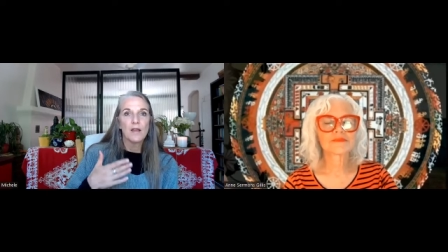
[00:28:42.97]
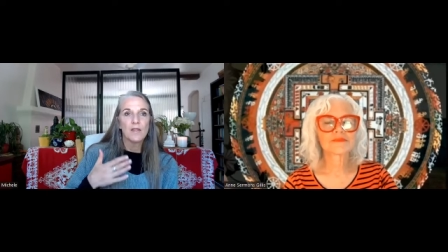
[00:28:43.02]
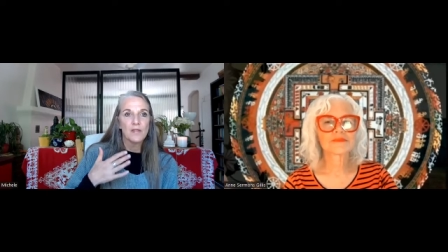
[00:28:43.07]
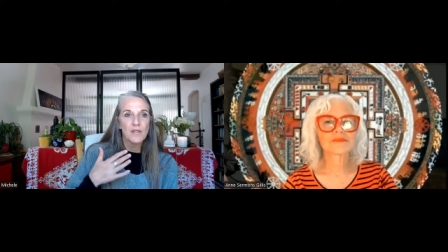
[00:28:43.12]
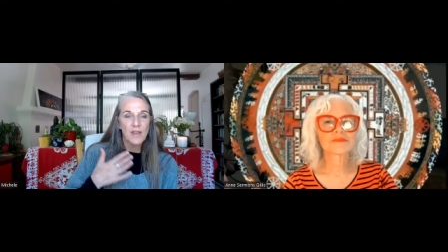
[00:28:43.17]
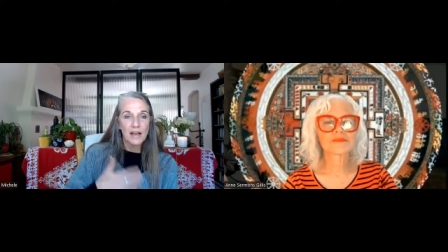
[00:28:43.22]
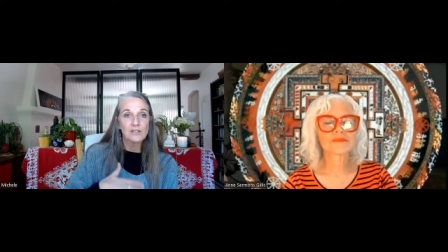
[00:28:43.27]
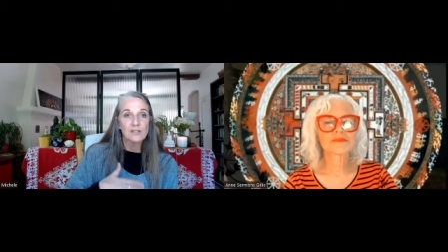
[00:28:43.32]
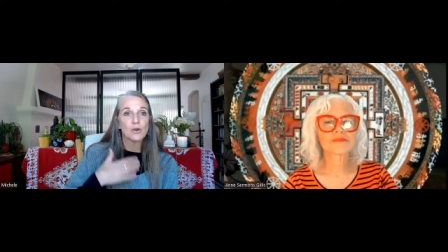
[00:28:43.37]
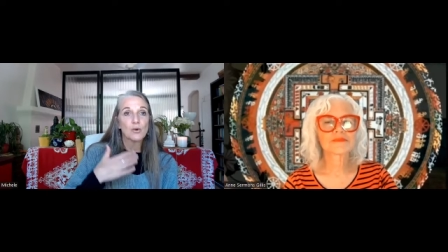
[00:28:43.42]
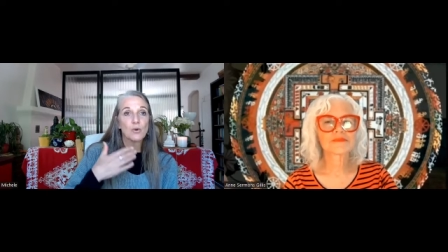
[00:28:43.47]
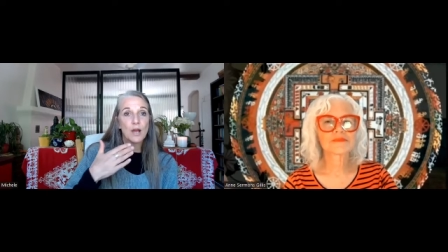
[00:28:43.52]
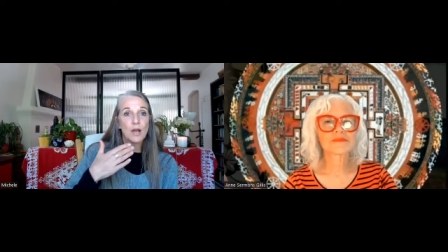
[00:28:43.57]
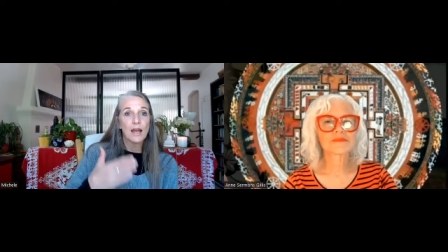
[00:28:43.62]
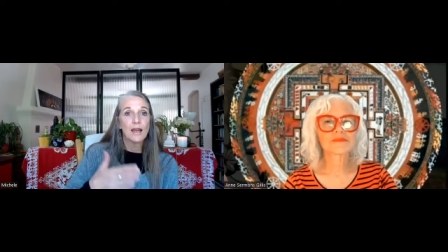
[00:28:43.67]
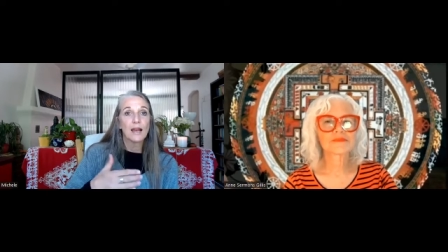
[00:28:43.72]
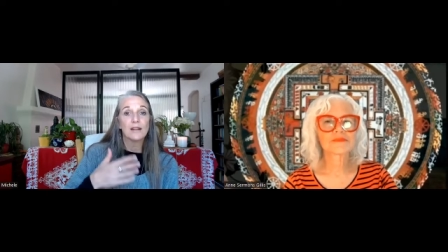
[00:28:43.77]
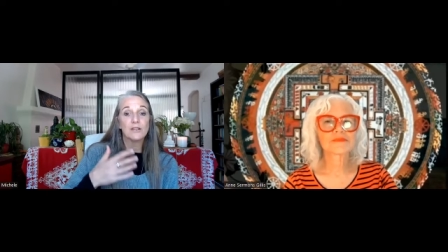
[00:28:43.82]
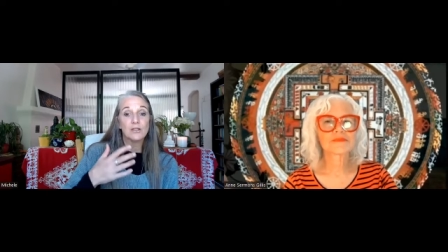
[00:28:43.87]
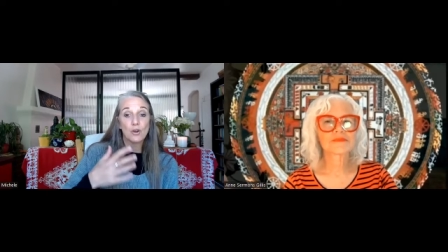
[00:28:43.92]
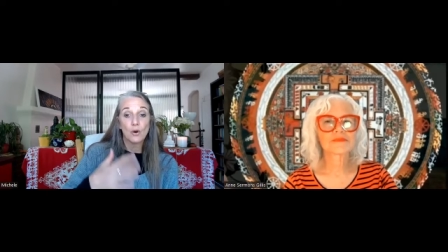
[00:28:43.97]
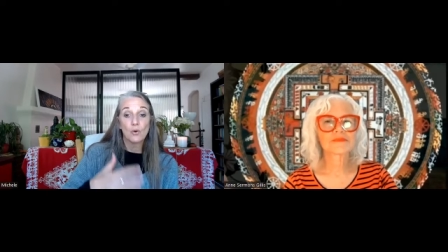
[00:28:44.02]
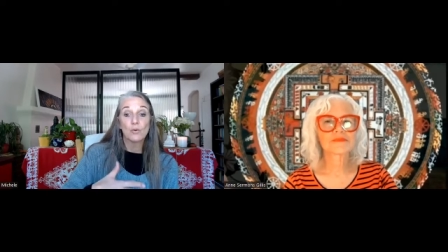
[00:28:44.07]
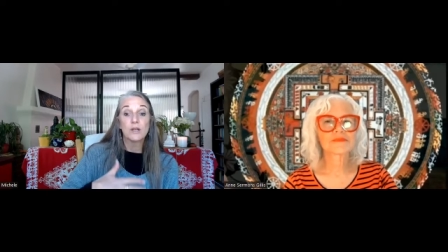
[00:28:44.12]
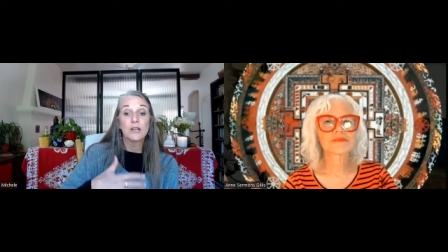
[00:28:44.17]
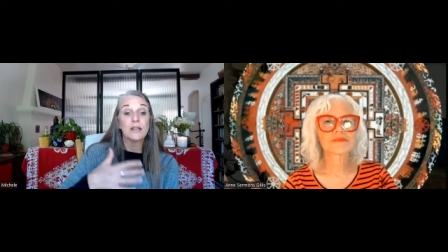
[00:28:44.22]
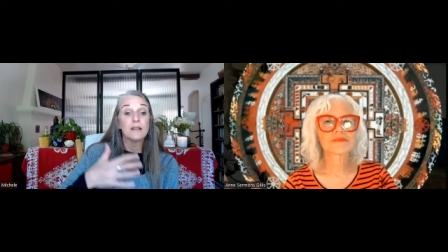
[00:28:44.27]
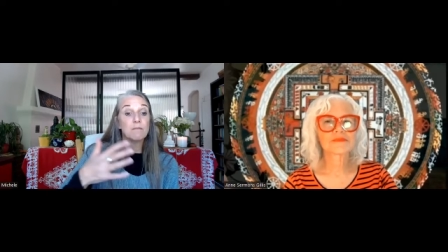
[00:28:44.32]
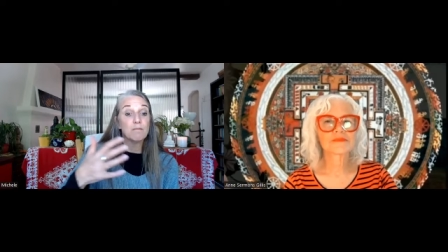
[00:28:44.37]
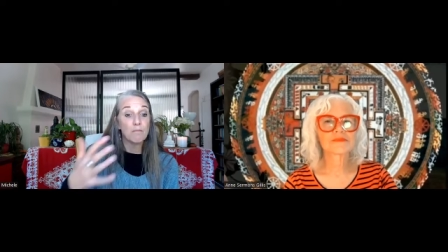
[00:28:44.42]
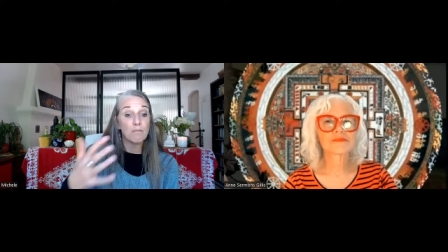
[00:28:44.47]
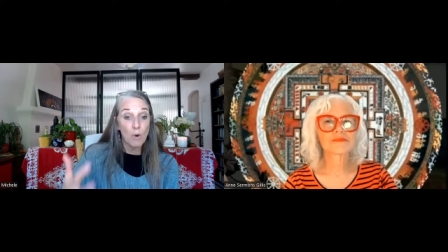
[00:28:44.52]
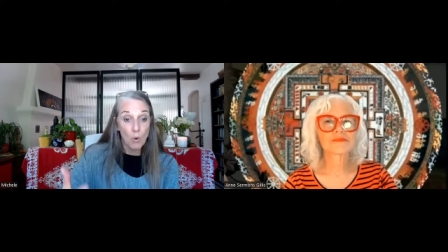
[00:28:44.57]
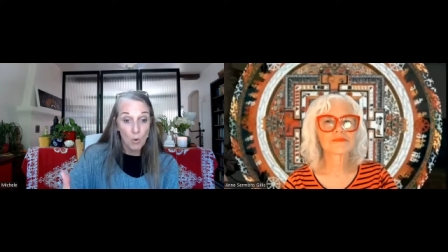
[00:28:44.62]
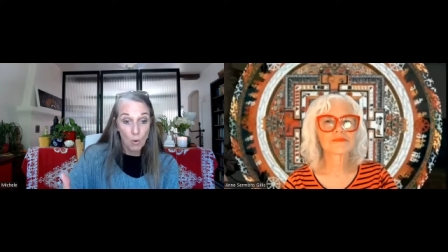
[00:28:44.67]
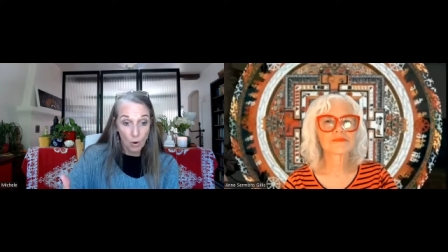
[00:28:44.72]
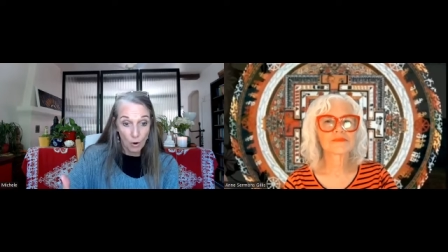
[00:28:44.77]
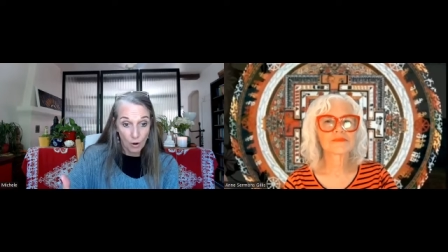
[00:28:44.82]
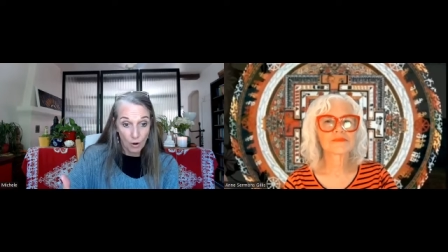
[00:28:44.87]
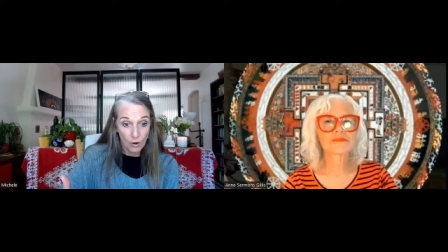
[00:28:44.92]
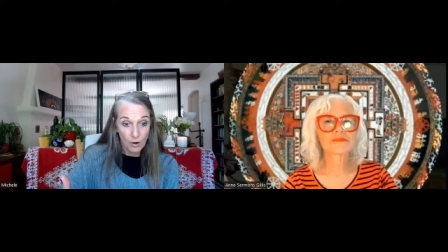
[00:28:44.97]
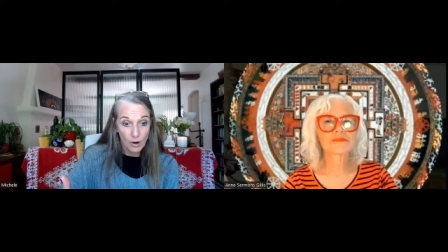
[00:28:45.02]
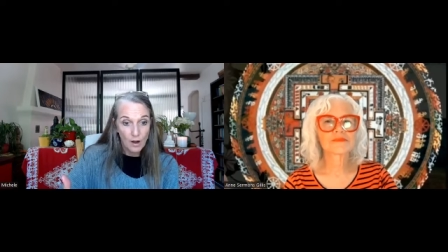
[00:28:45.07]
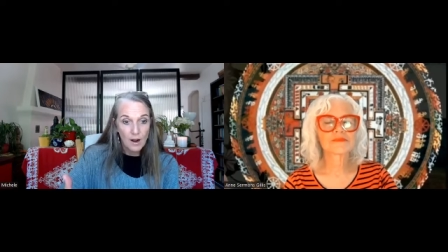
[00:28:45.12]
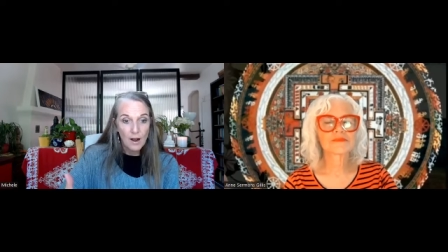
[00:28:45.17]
that's okay, I don't need more.